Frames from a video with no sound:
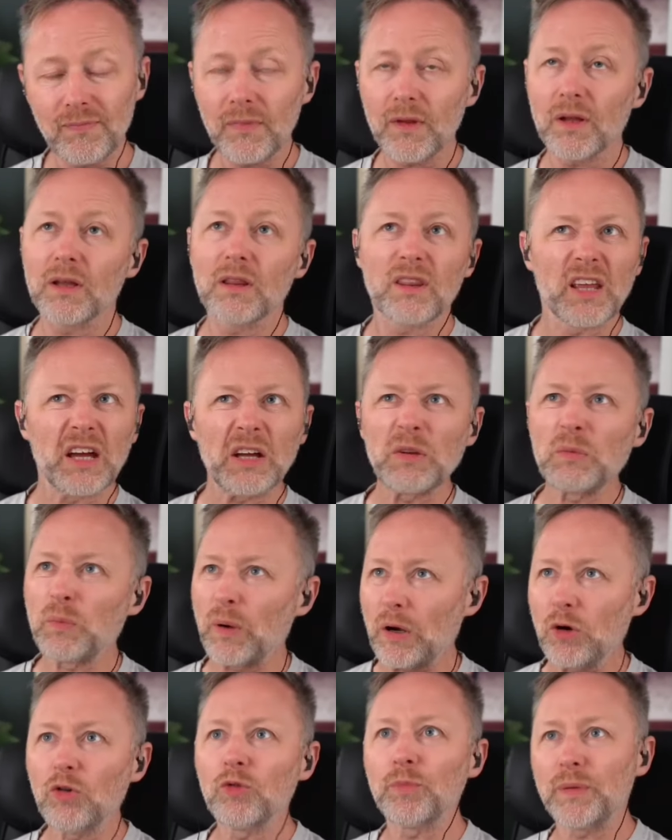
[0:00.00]
There
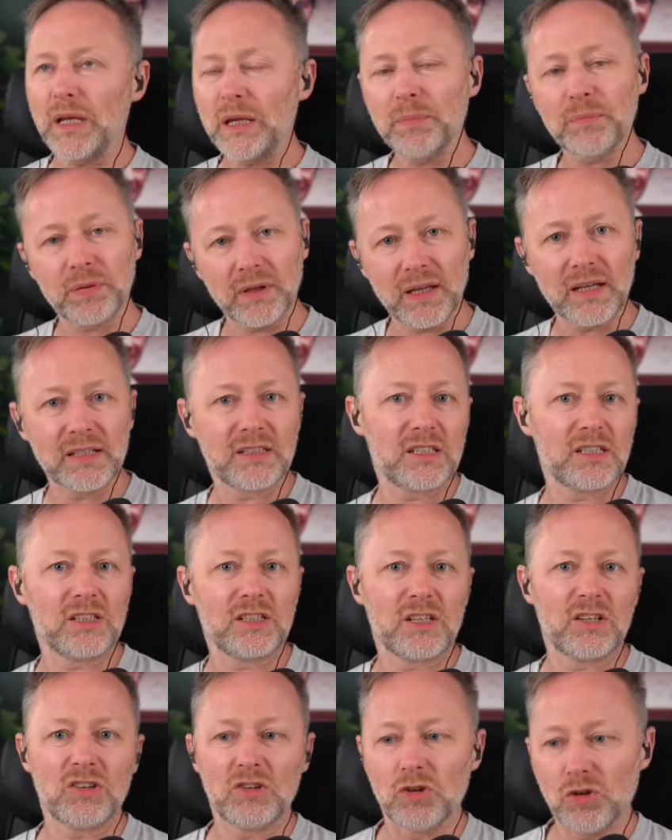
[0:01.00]
will be places
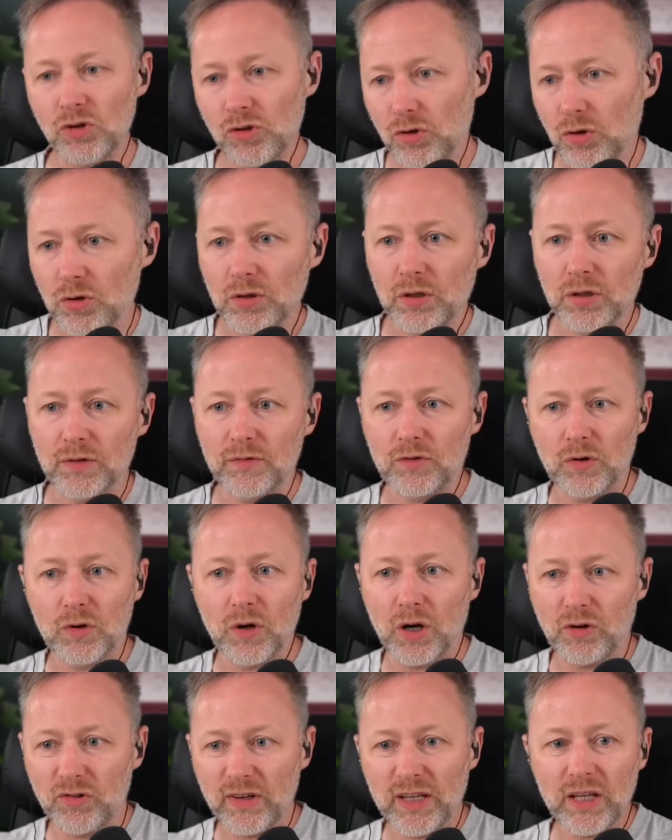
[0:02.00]
in New York that have
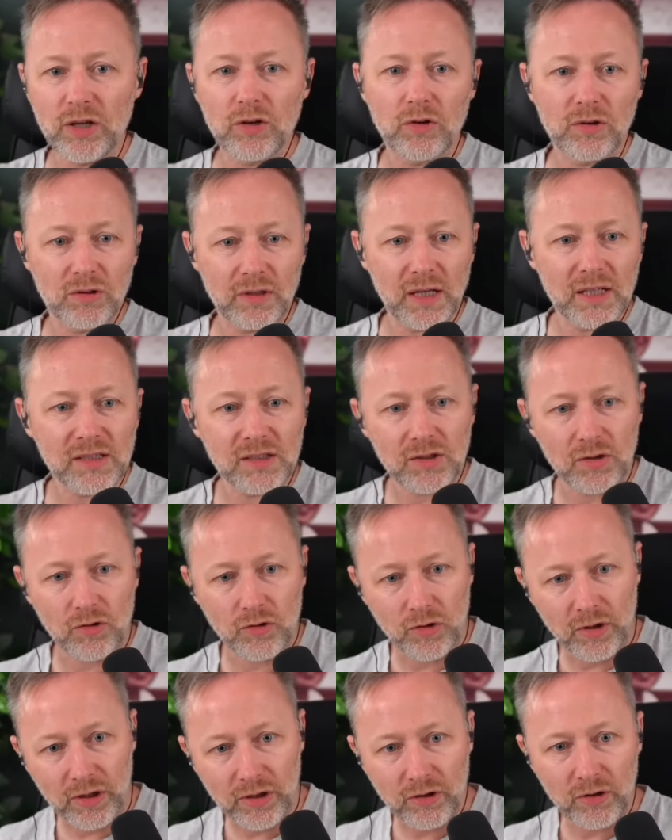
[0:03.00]
got a really good this or a
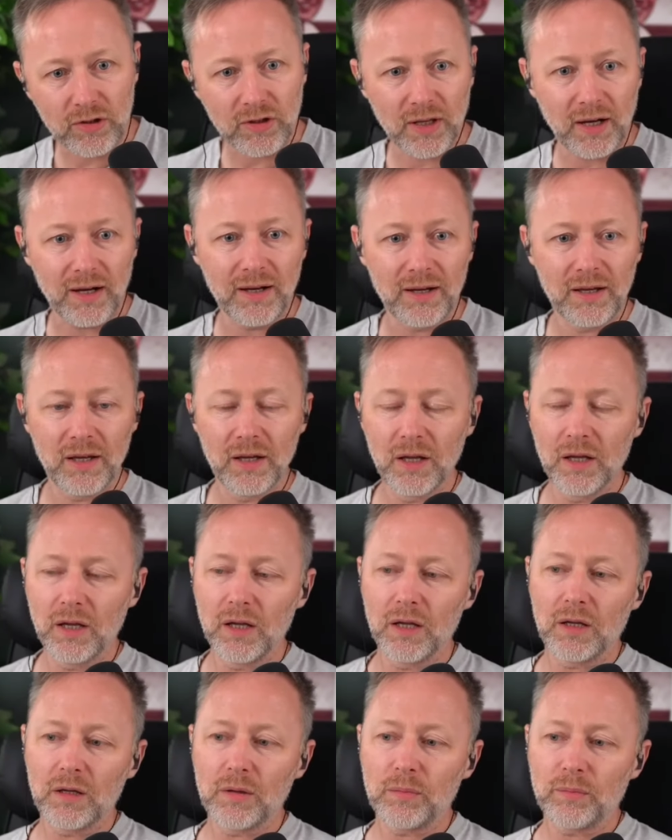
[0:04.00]
really good that,
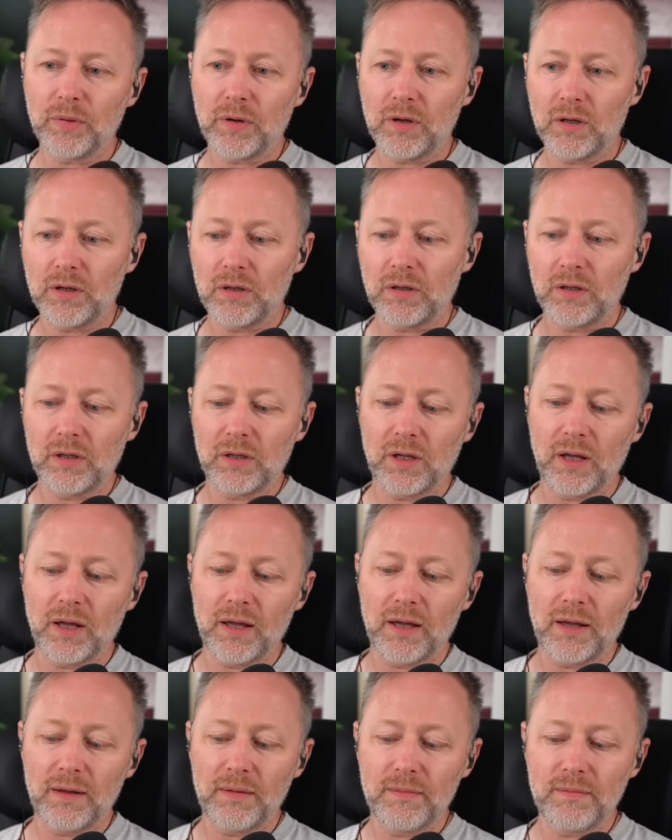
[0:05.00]
but
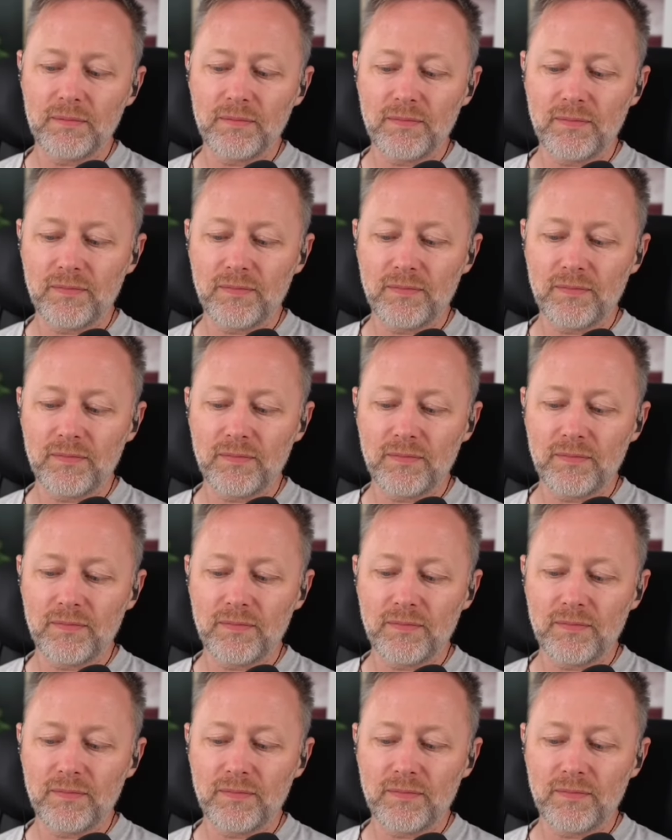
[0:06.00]
um,